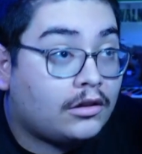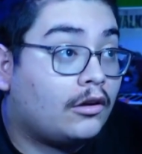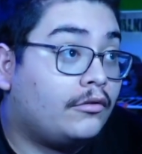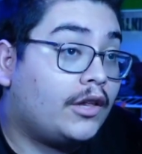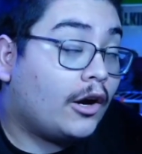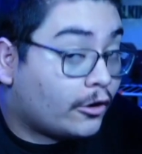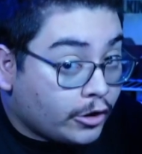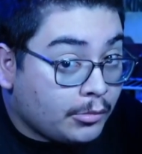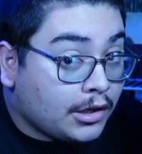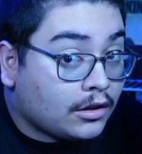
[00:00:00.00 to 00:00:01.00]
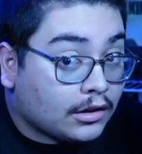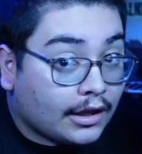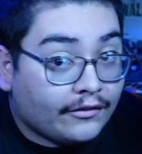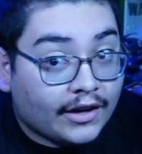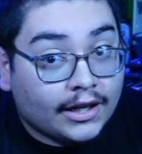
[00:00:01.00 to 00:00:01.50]
so if they are humans
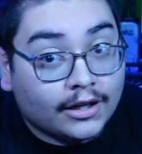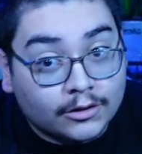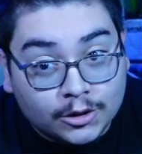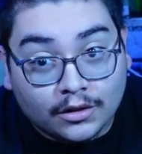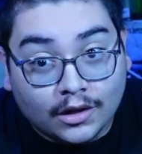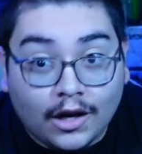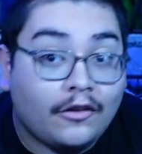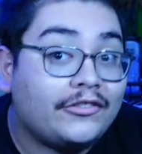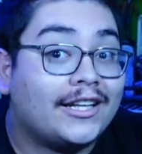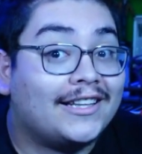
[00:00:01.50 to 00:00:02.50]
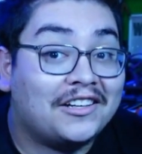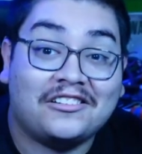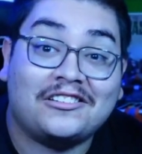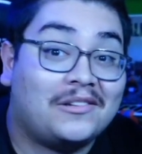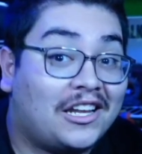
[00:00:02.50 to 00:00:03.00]
and they find out she's an elf, then
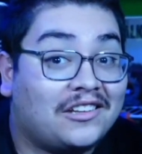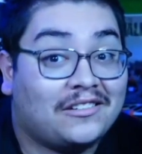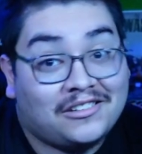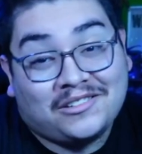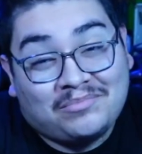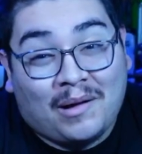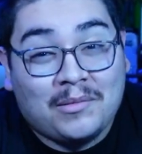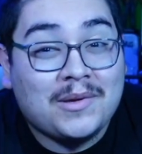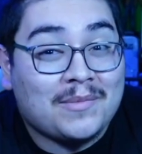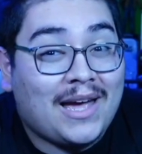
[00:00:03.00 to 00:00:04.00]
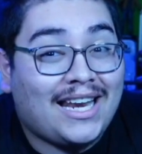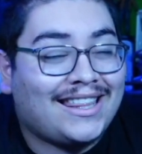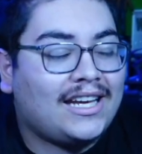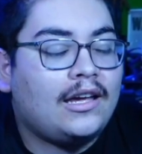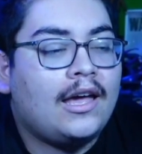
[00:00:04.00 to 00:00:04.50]
things could miss could probably be a
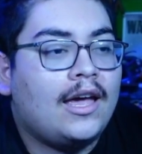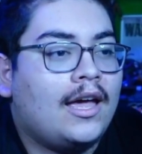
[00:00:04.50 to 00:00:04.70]
bad thing.